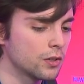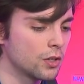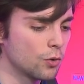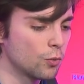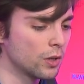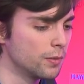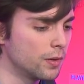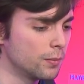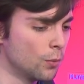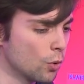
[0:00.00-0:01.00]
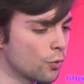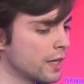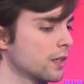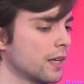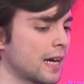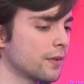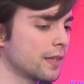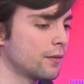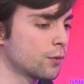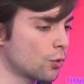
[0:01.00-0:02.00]
you know, more real, like
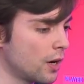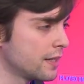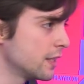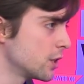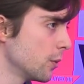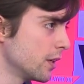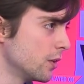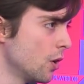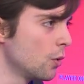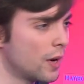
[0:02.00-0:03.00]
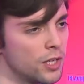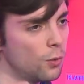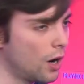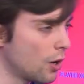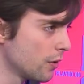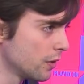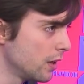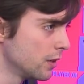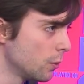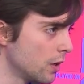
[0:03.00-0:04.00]
having that variety to it. You know where you are
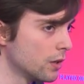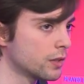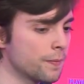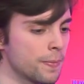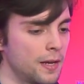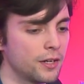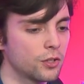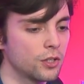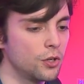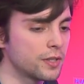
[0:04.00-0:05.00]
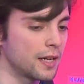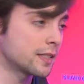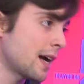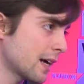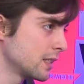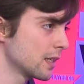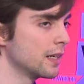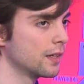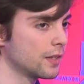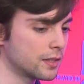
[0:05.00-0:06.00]
in the world, and you can use that
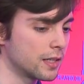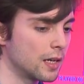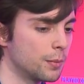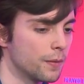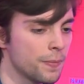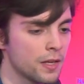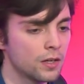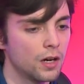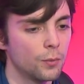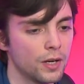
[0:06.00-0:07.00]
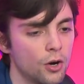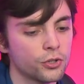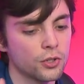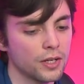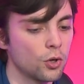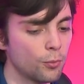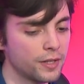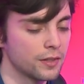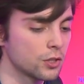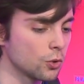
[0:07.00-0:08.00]
tactically this year. But we are also
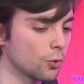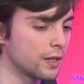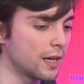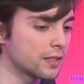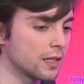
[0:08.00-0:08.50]
incorporating the story next